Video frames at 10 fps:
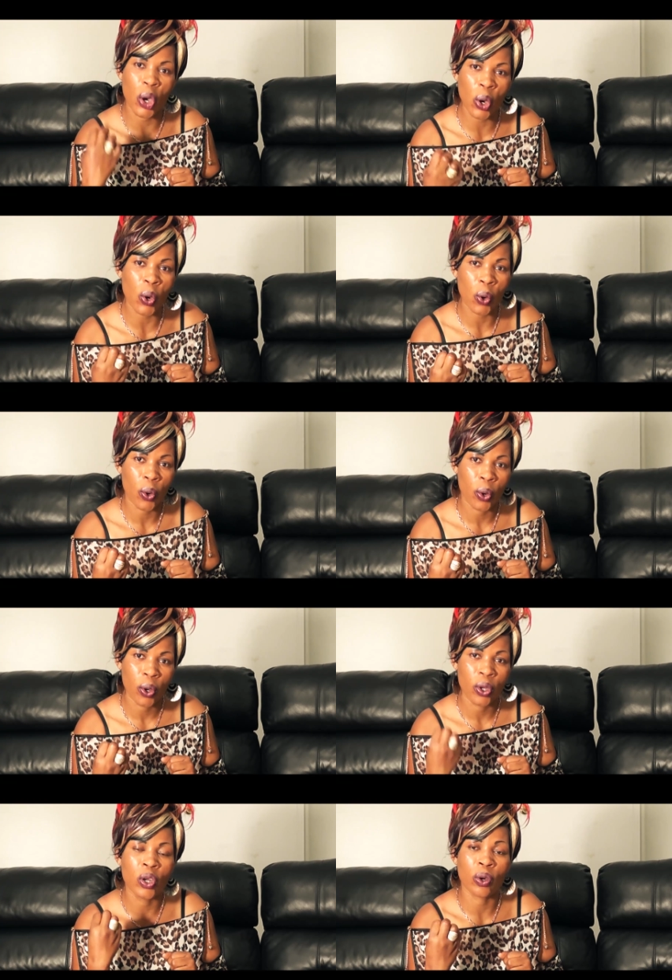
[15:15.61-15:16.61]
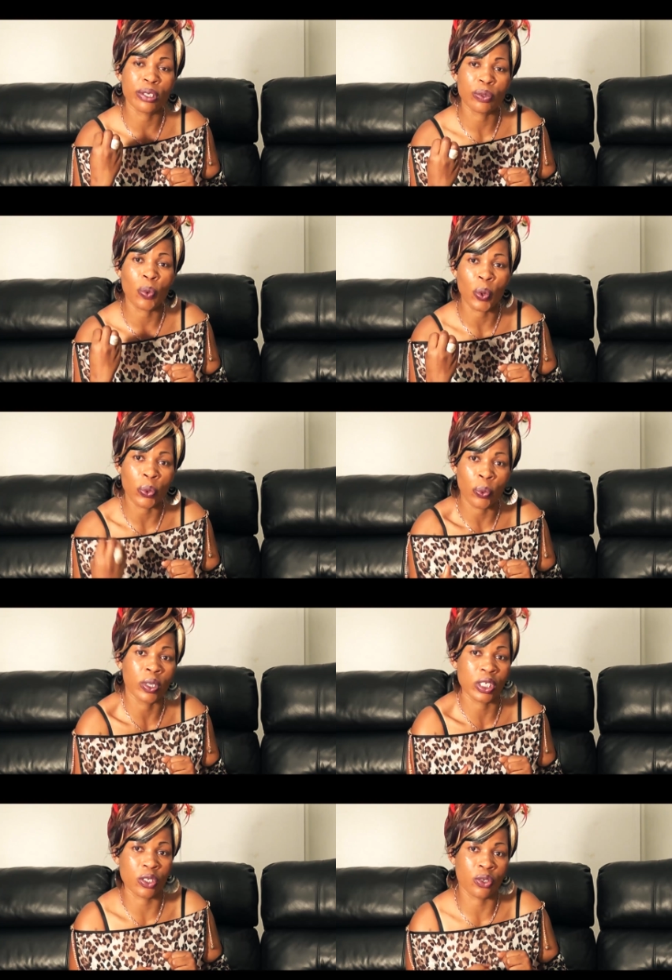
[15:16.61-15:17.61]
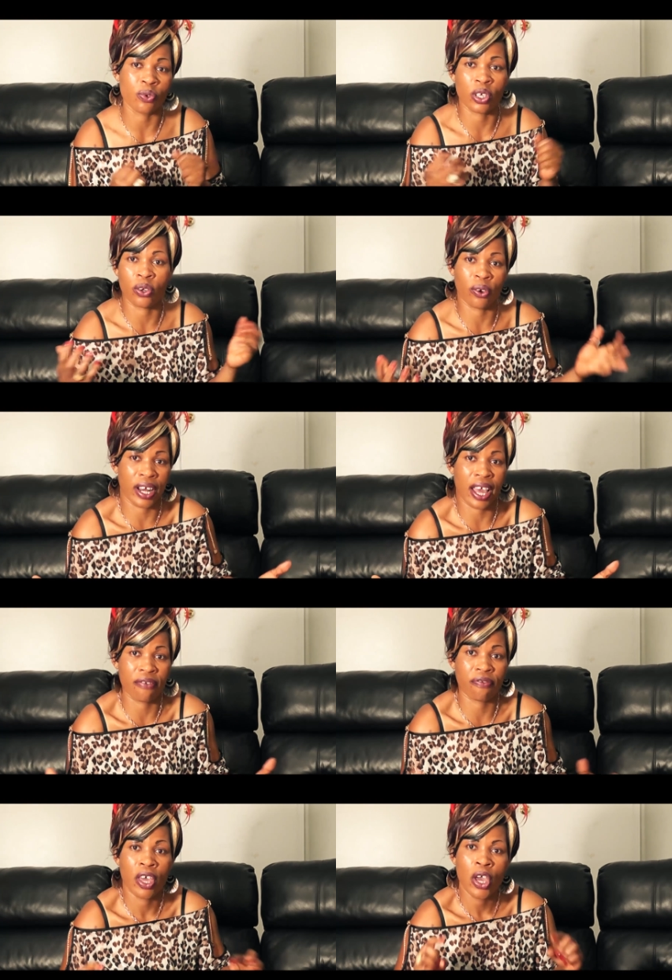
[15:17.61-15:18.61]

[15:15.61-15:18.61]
who knows what you want to do in your life.